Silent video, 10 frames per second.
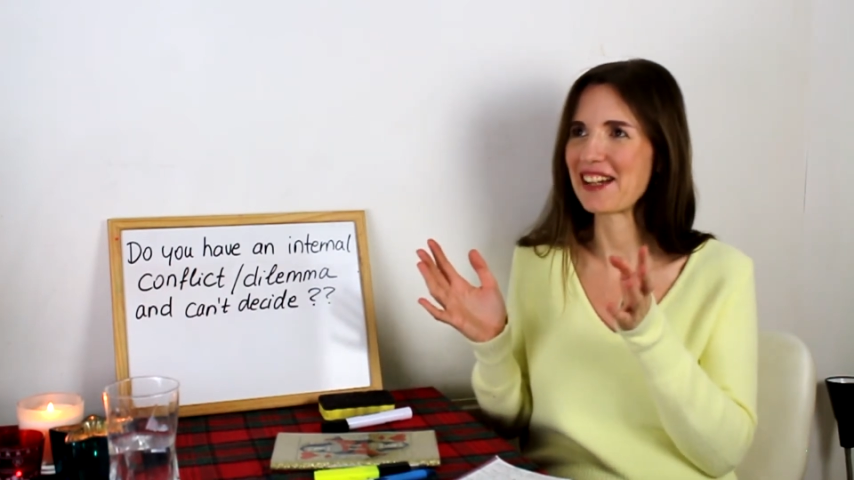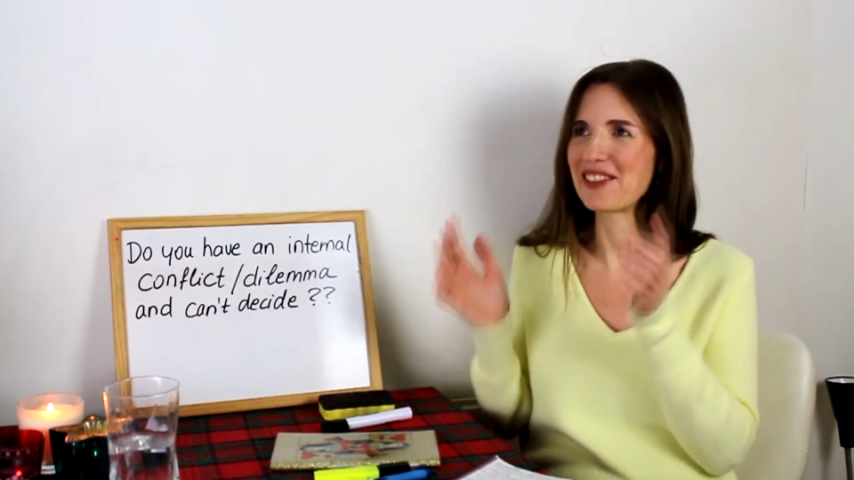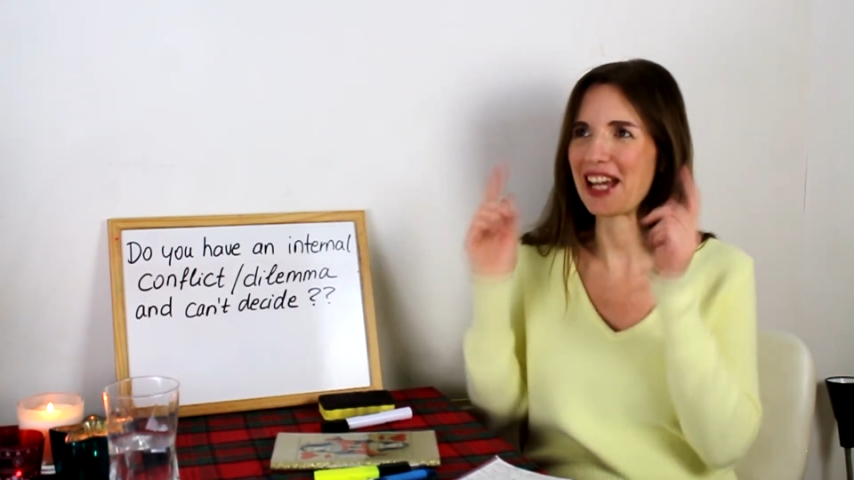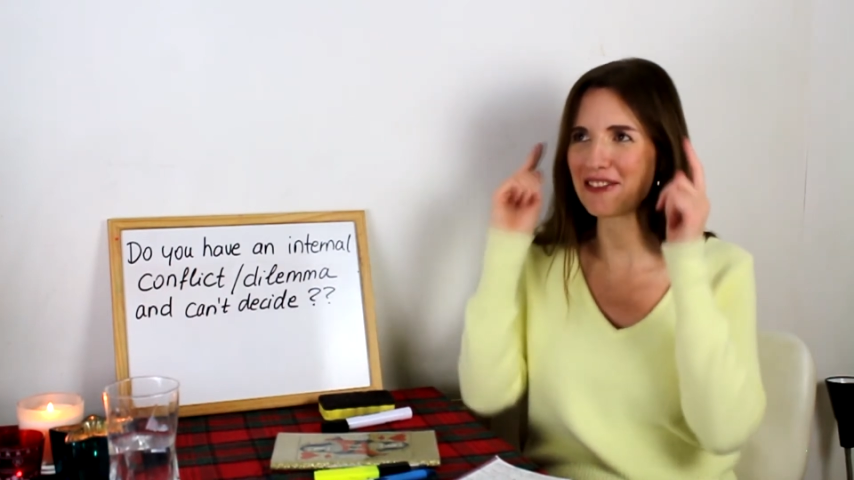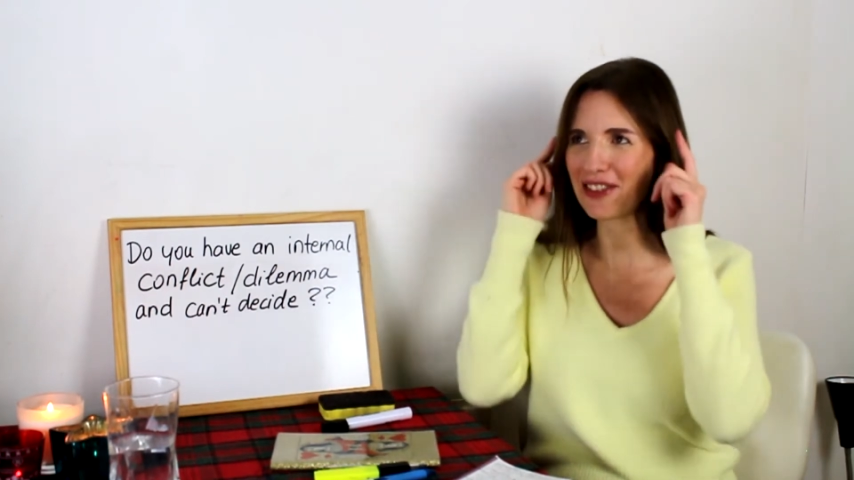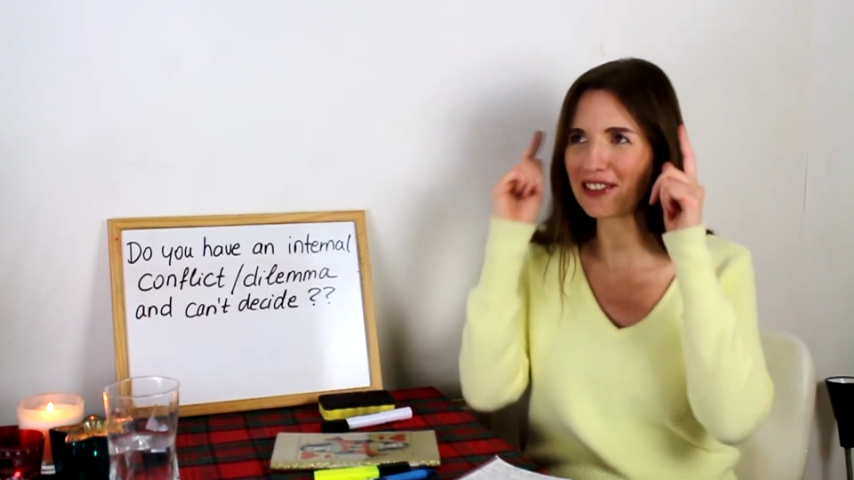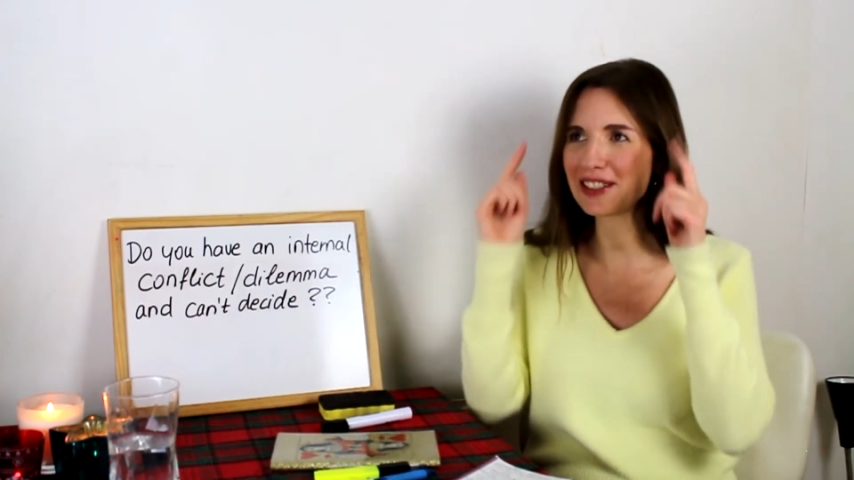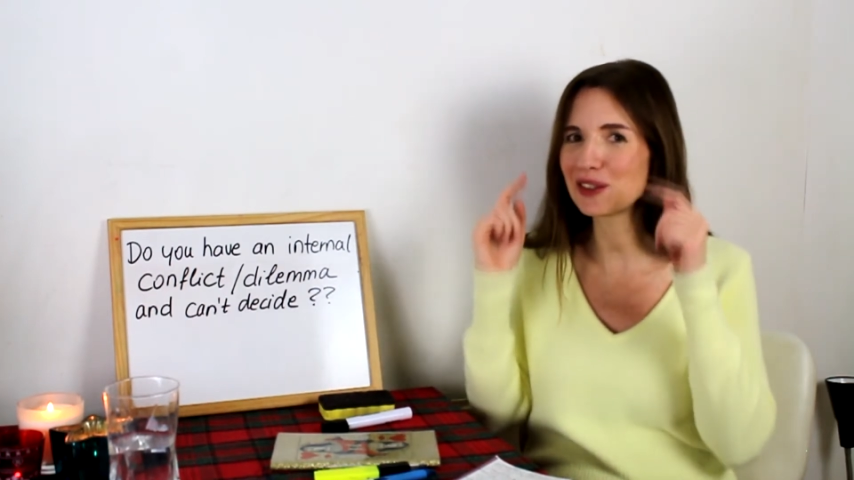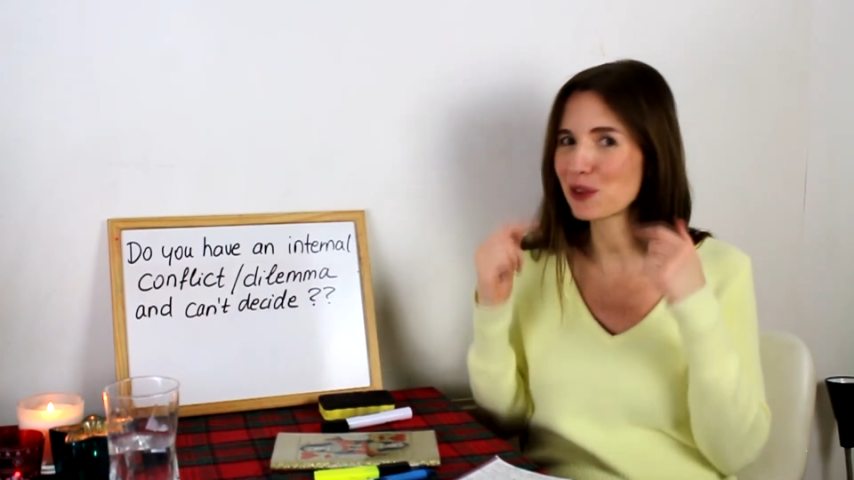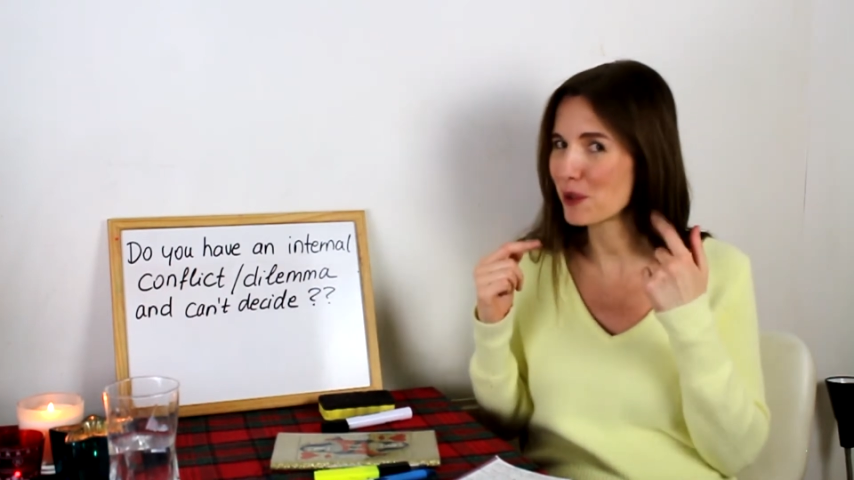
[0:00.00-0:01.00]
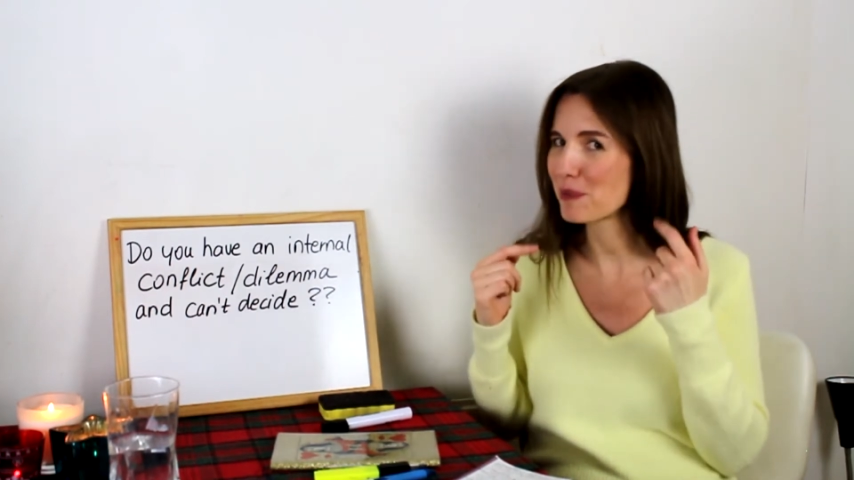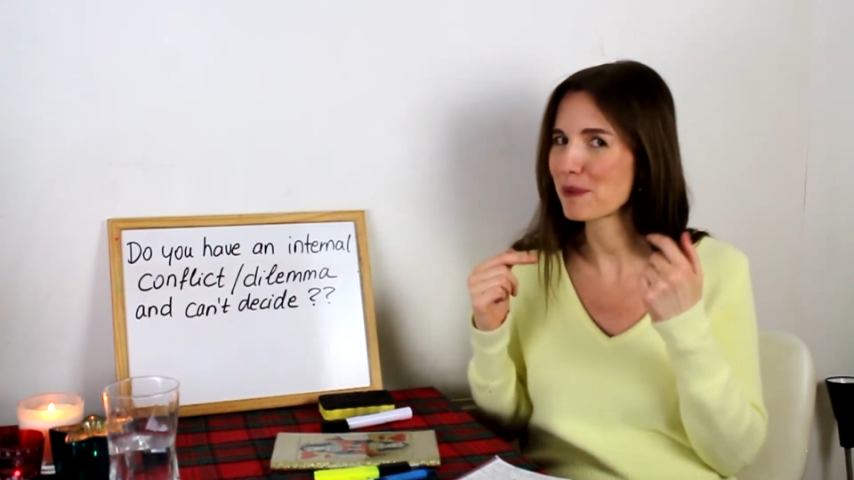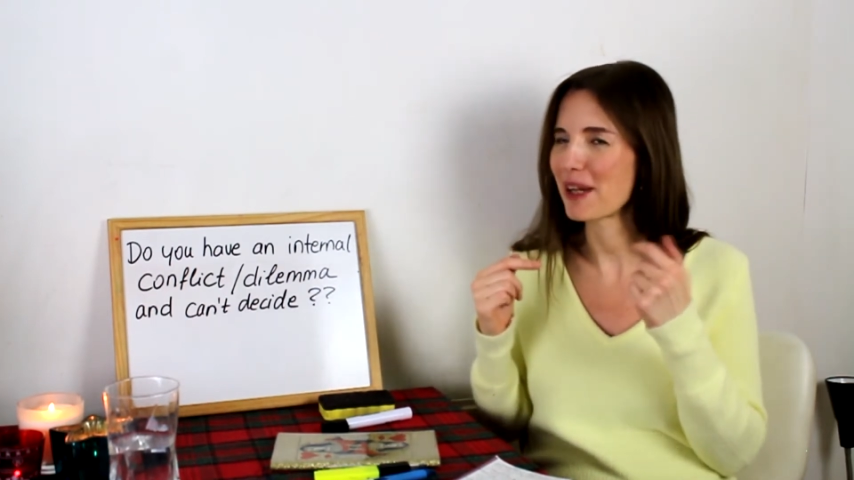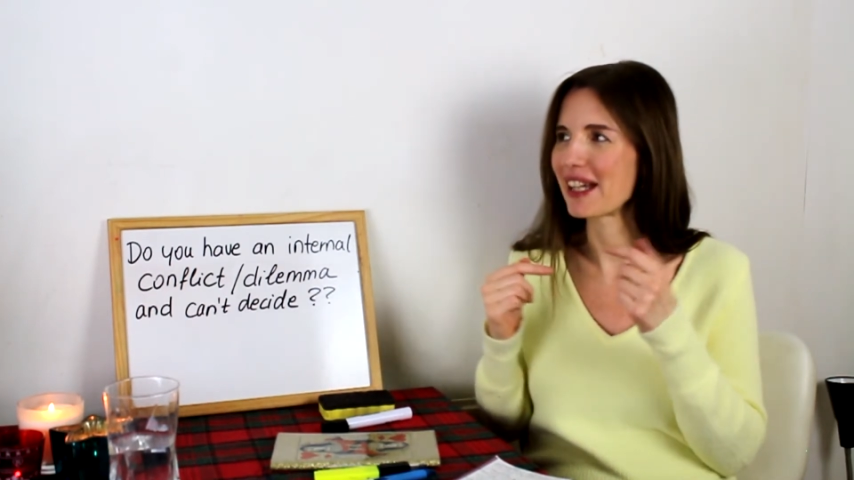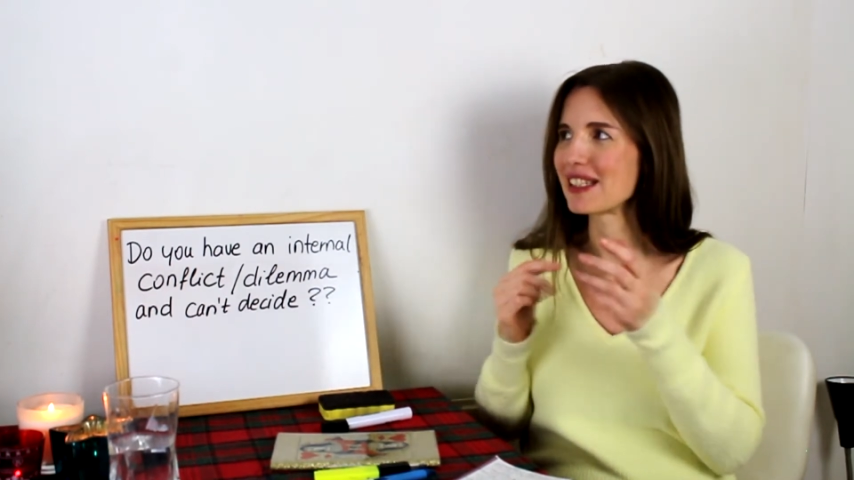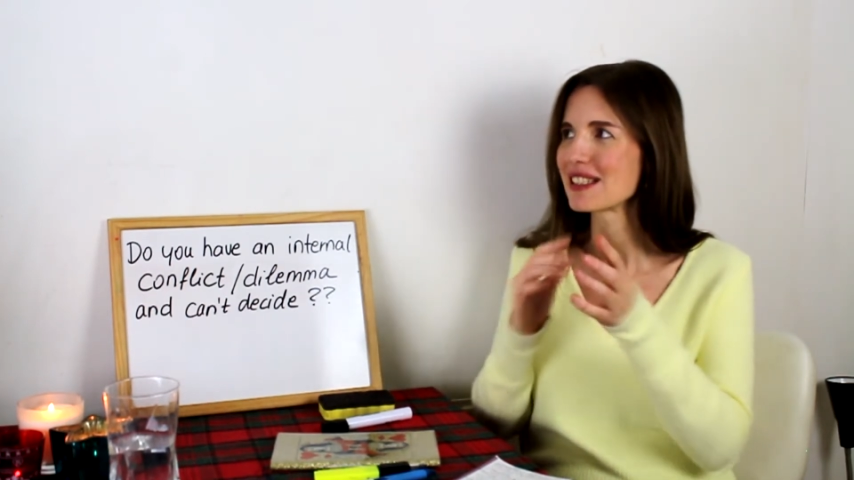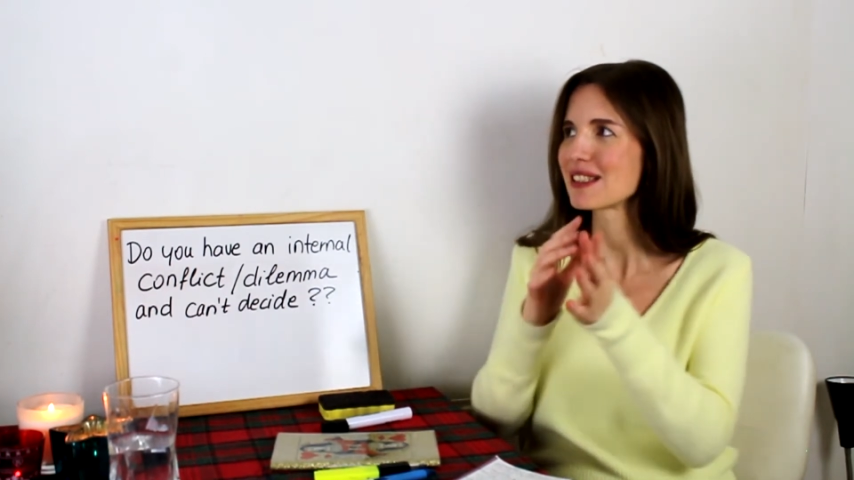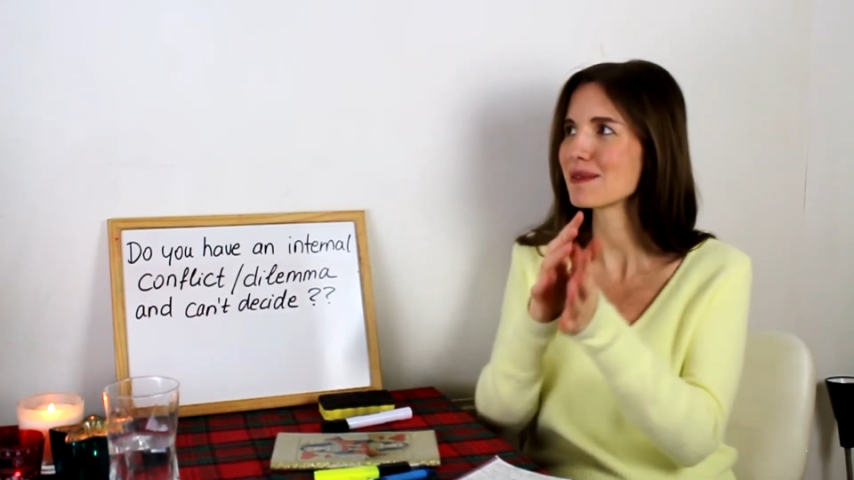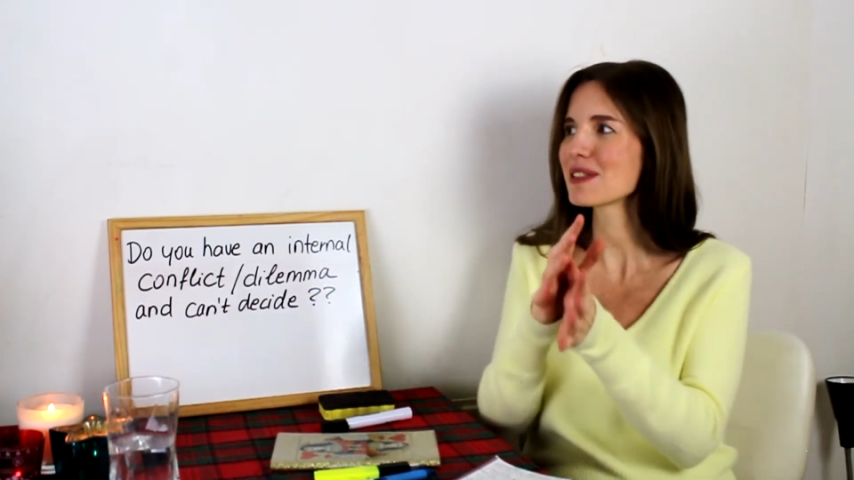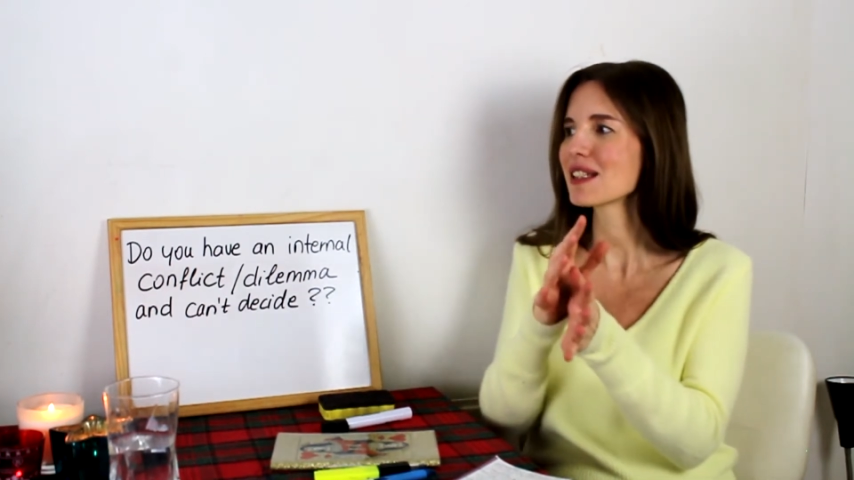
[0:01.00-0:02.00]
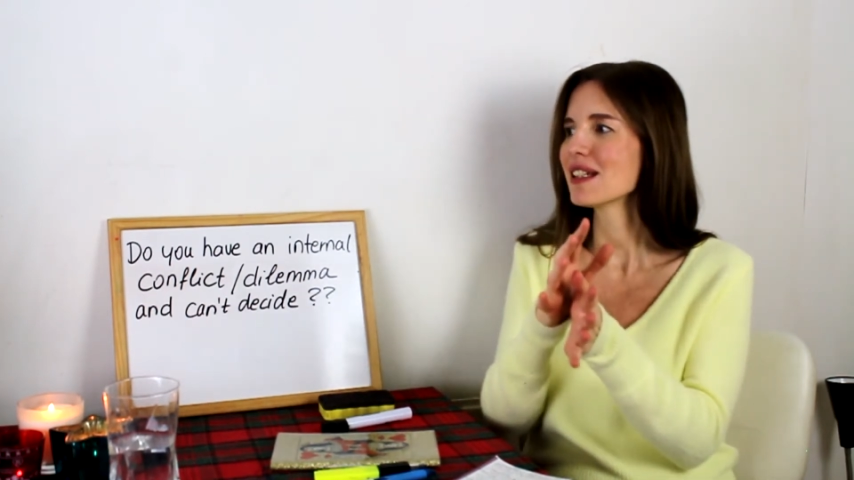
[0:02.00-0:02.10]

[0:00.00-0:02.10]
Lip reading: we have very good coping mechanisms.